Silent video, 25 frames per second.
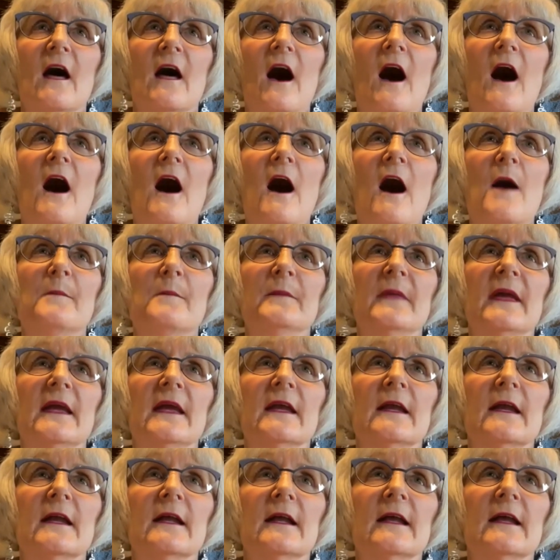Um,
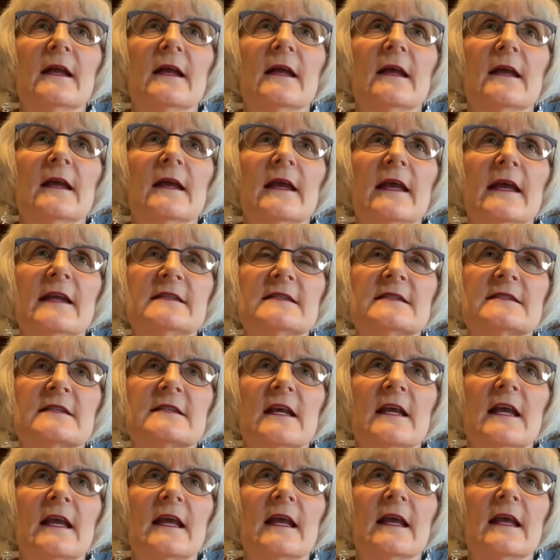it's
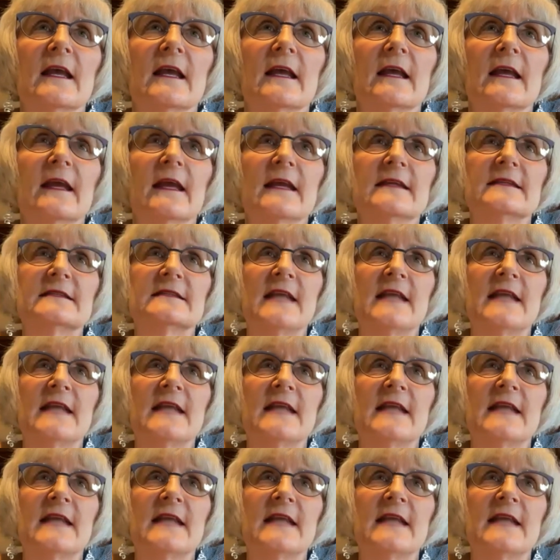it